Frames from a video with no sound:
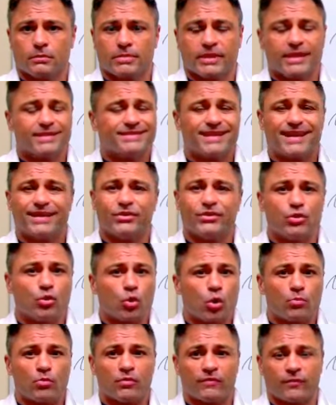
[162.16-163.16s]
But that's not
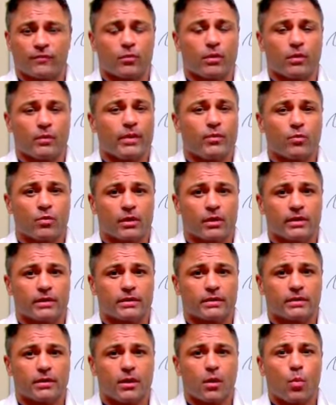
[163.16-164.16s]
normal for what we
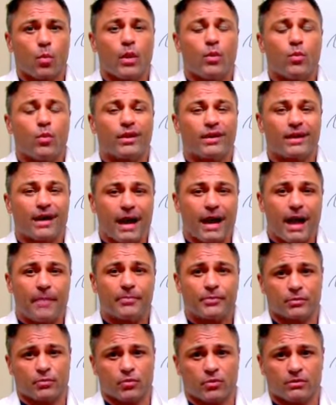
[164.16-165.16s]
want. We want
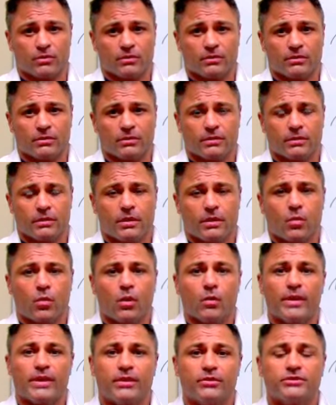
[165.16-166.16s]
optimal.
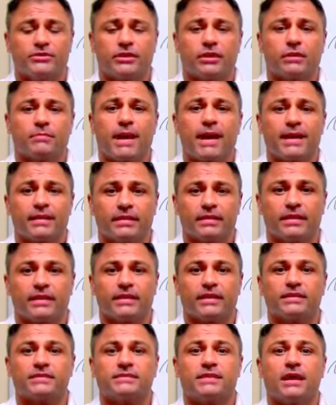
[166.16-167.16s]
What we use here in my
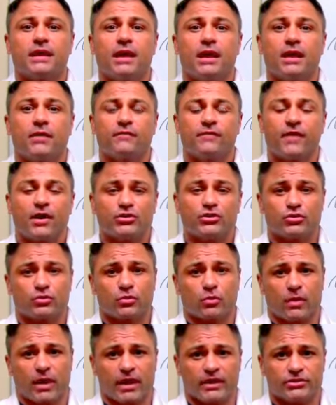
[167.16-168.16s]
clinic is
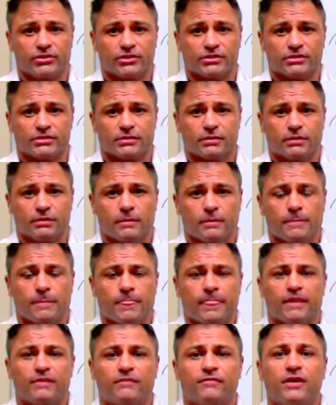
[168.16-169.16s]
functional ranges.
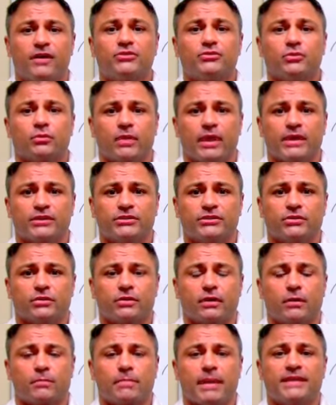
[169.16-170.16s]
And functional ranges
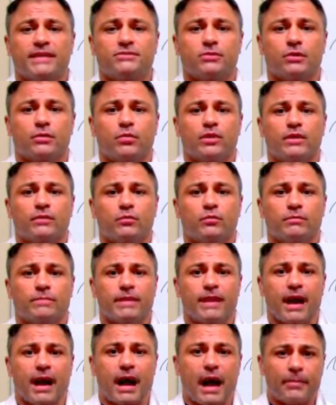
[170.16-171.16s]
are based on what would
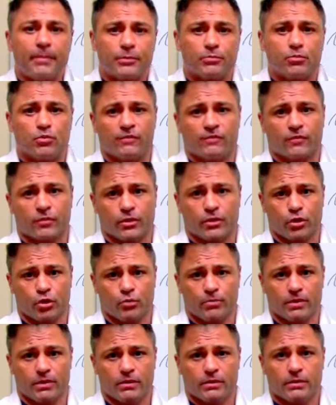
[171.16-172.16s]
be optimal for a
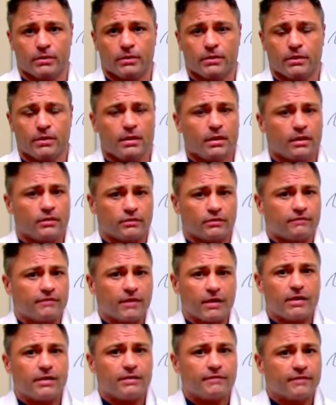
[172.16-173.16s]
human. They're
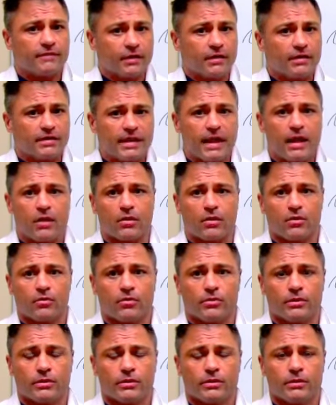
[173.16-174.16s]
very, very narrow.
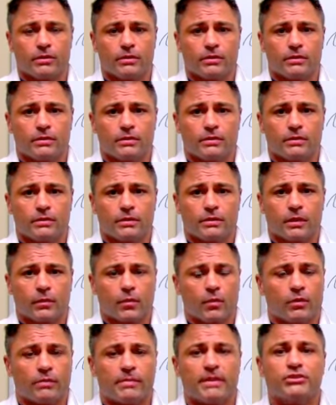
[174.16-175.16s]

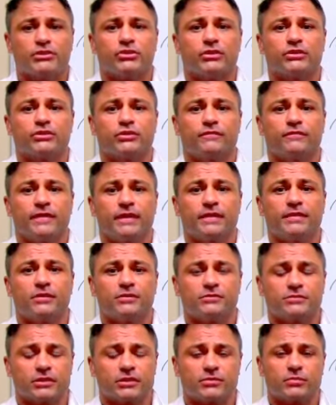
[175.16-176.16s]
We want to make sure that you fit in
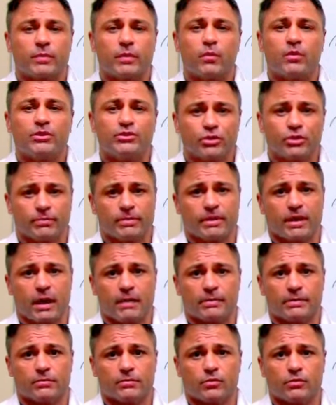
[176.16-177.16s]
those because we want you to be
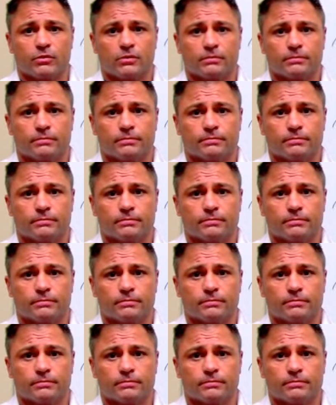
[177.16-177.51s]
optimal.